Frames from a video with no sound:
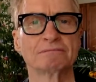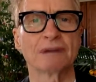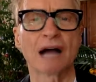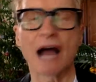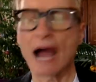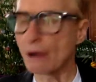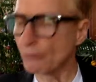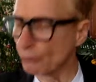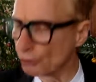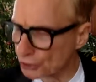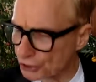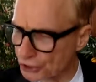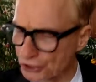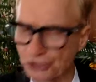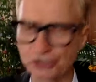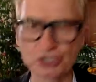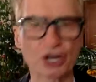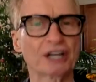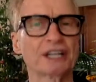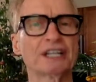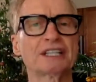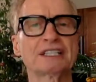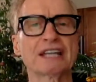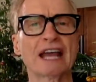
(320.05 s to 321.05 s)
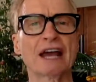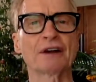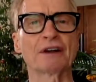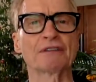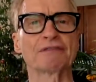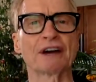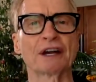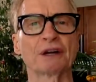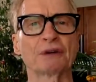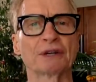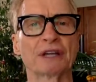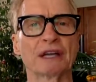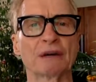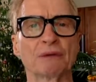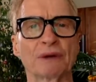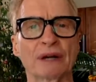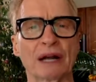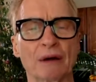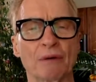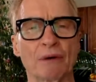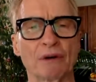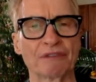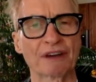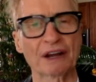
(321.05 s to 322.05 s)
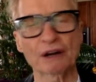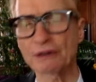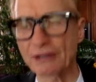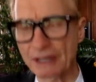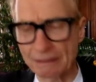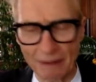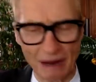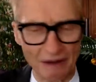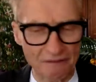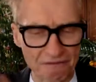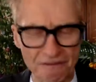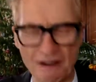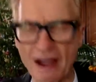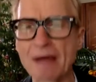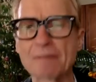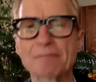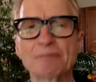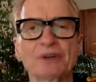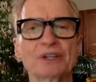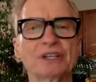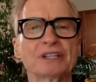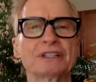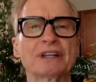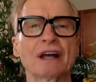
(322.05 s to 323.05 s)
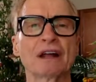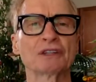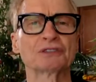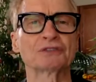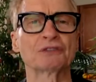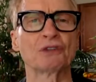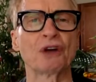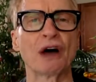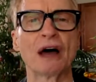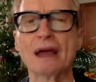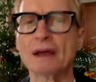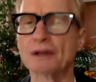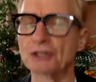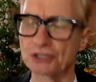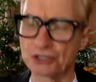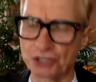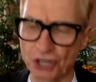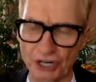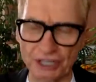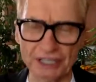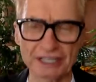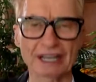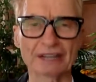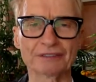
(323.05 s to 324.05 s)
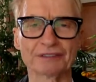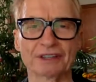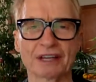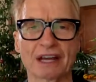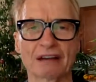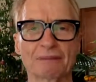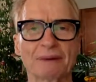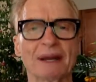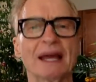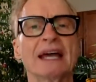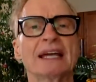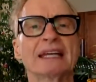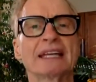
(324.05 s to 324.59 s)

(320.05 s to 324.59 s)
I will shut it down if I don't get what I want. If I don't get my $5 billion for the law, shutting down the government.